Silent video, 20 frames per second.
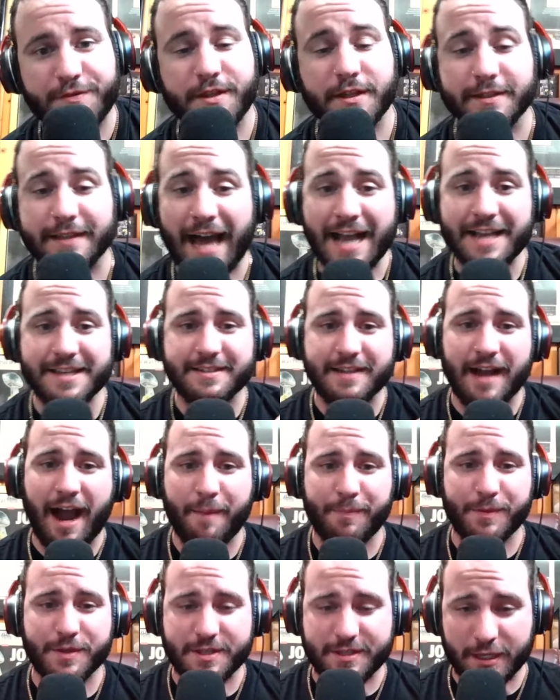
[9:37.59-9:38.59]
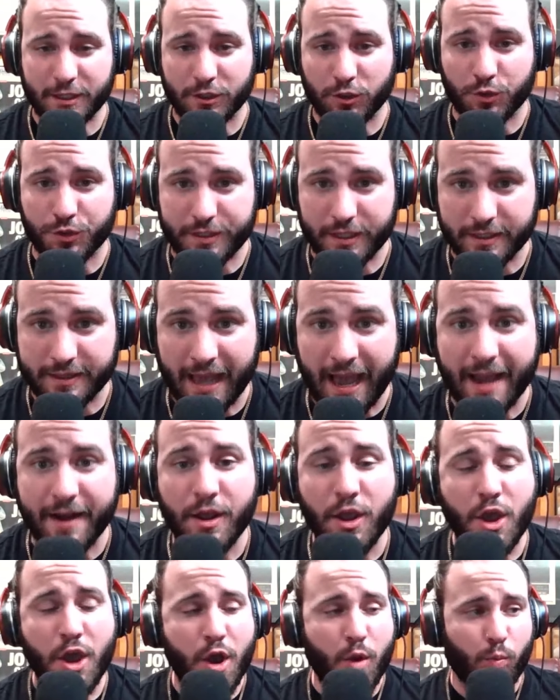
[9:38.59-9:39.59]
The last time the Steelers did that
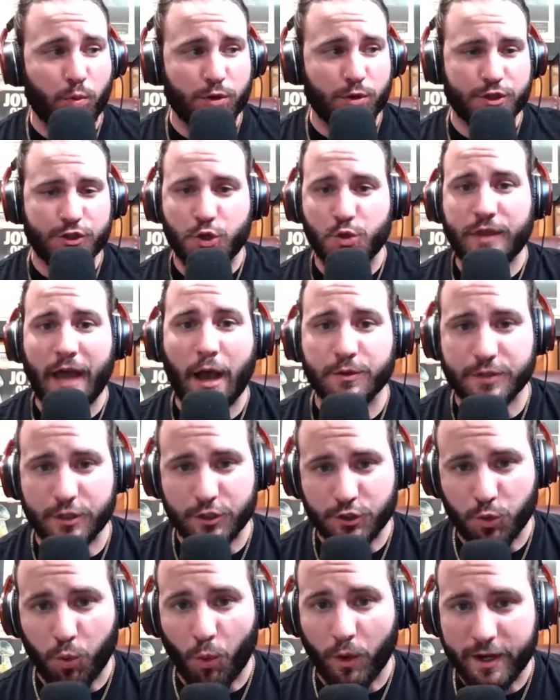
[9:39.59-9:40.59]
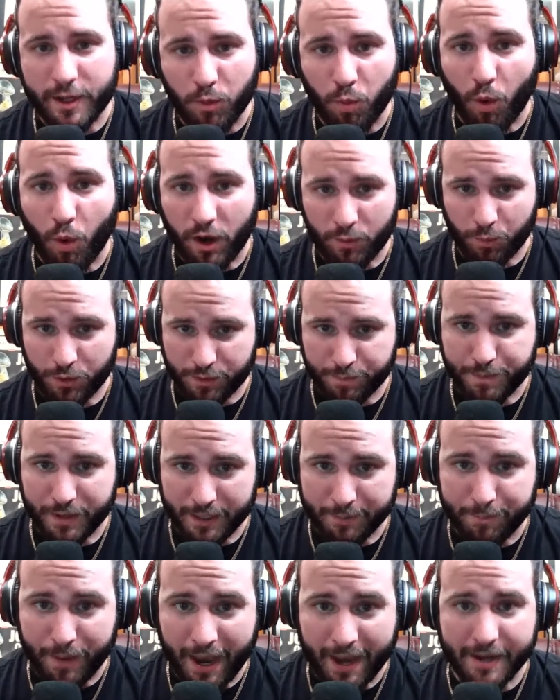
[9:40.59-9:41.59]
was two thousand twenty-one with
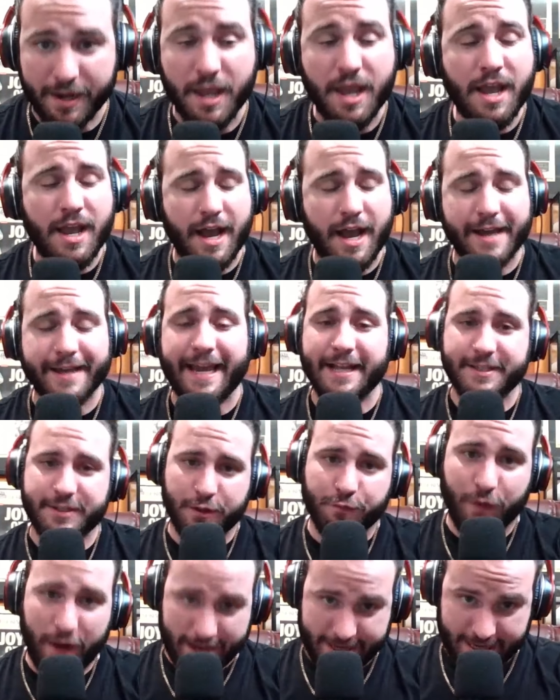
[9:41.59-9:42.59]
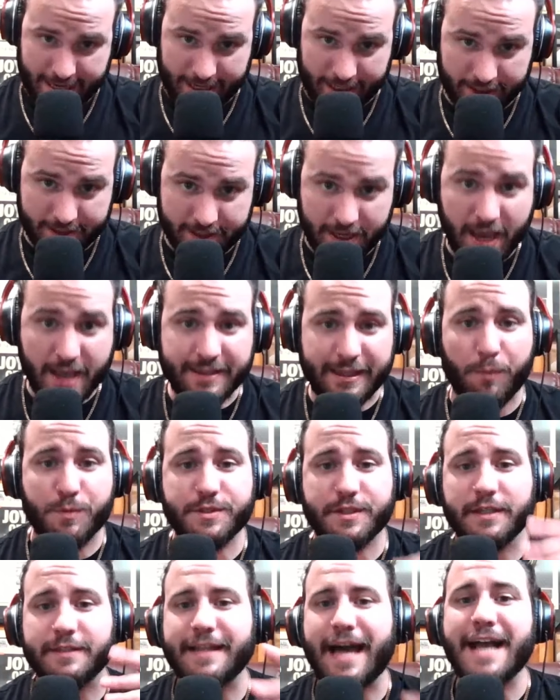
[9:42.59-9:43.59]
Big Ben against the Vikings. That
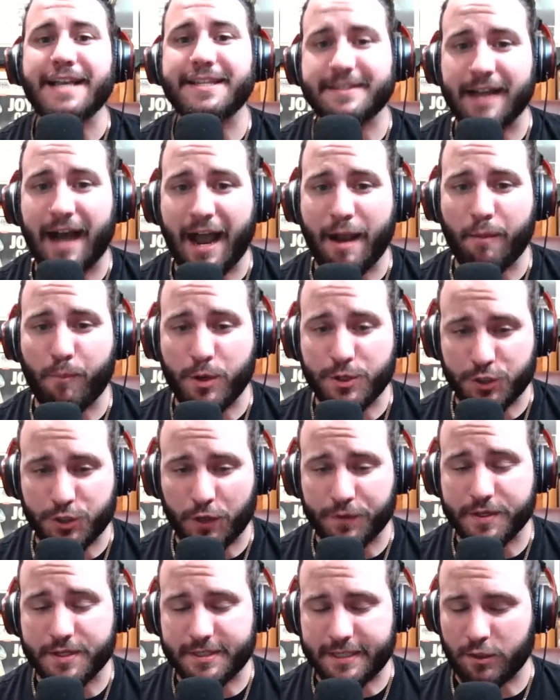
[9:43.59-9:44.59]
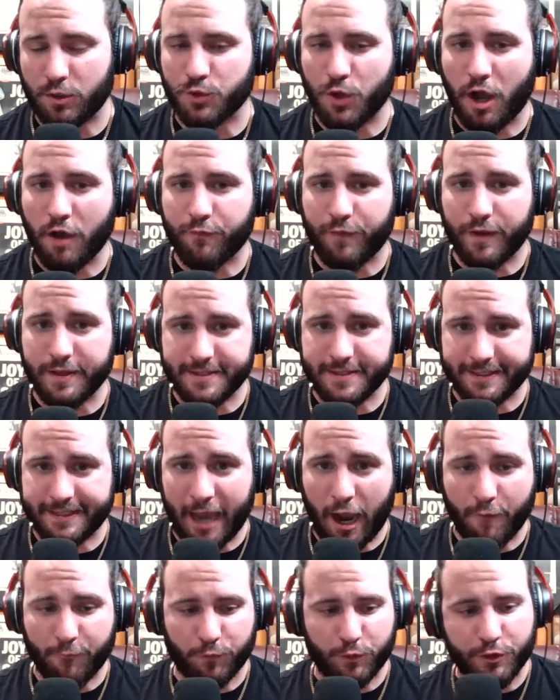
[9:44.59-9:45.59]
was the last time we saw the Steelers offense
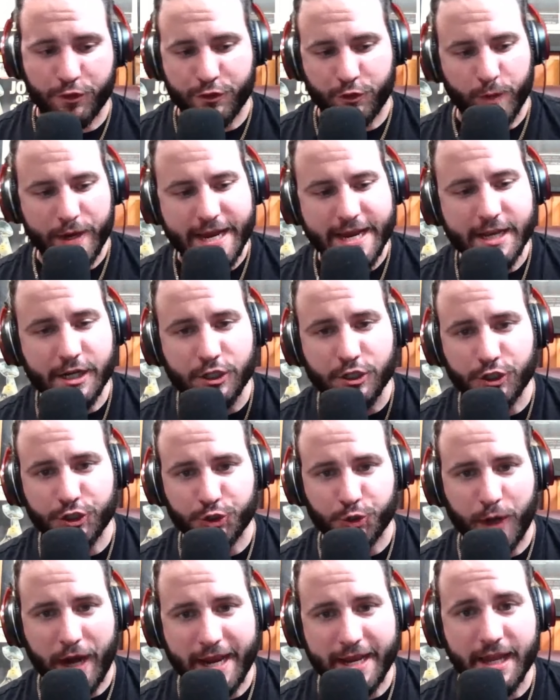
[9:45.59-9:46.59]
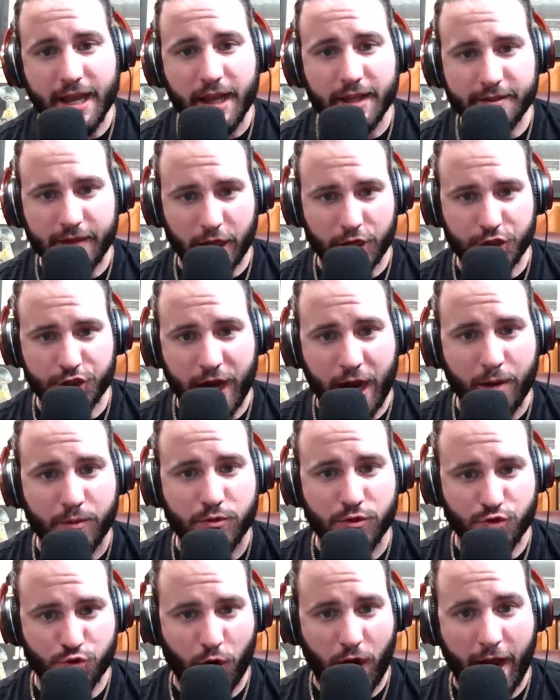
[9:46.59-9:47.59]
account for three straight
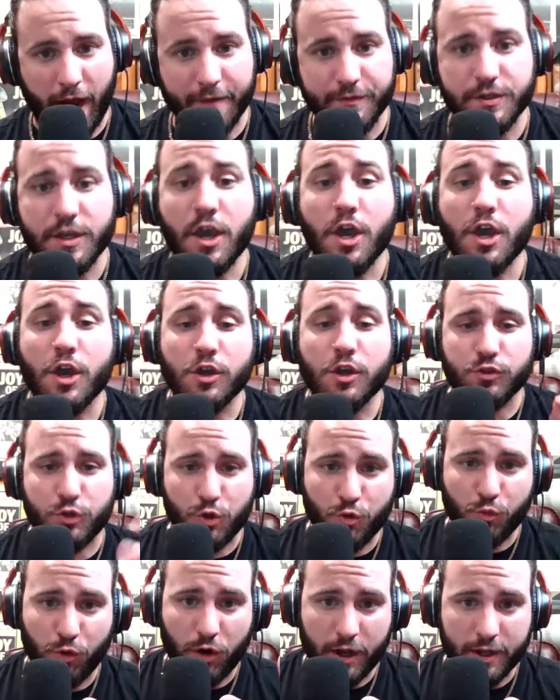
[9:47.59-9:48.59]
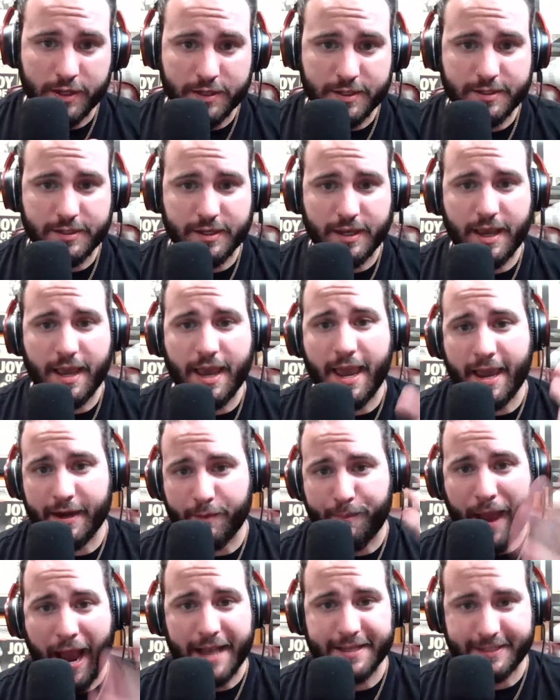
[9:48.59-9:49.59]
touchdown drives, two runs and a
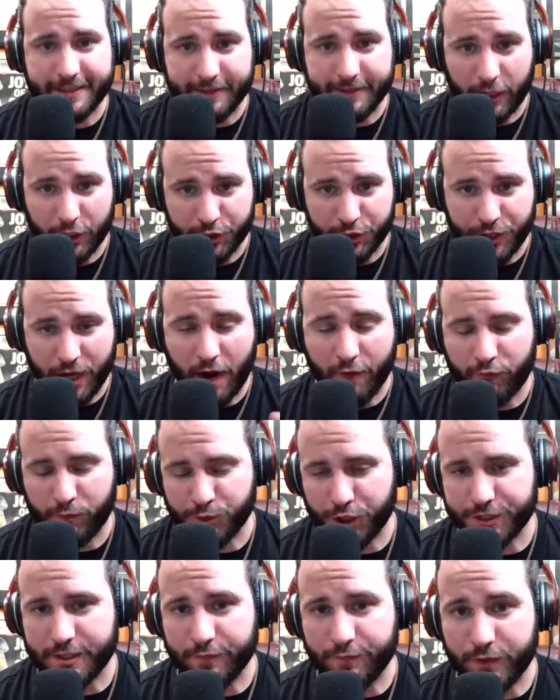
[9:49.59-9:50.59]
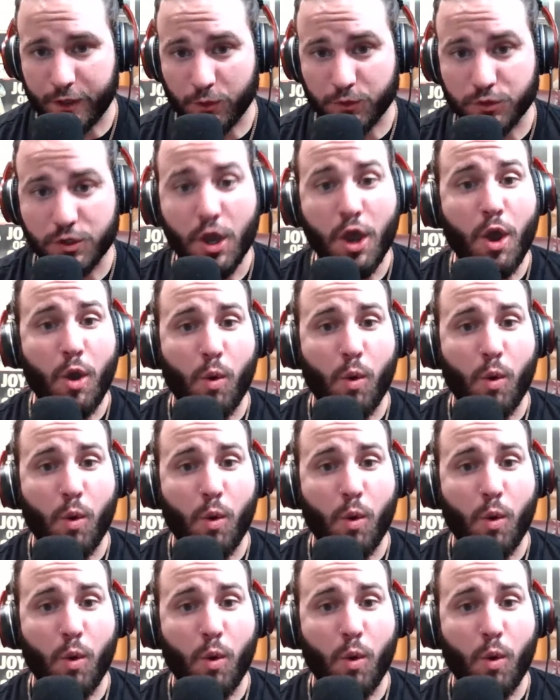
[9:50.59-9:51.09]
passing touchdown from Justin Fields.